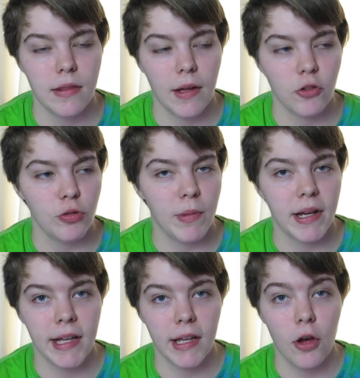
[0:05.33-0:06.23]
that you
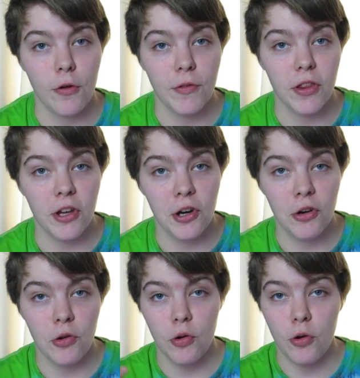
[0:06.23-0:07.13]
might hear over
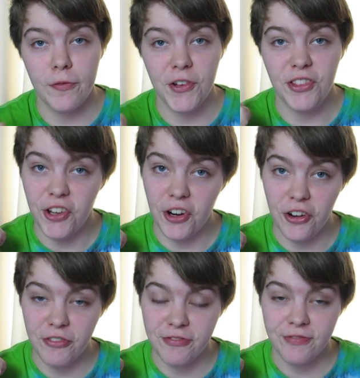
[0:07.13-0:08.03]
there or over there.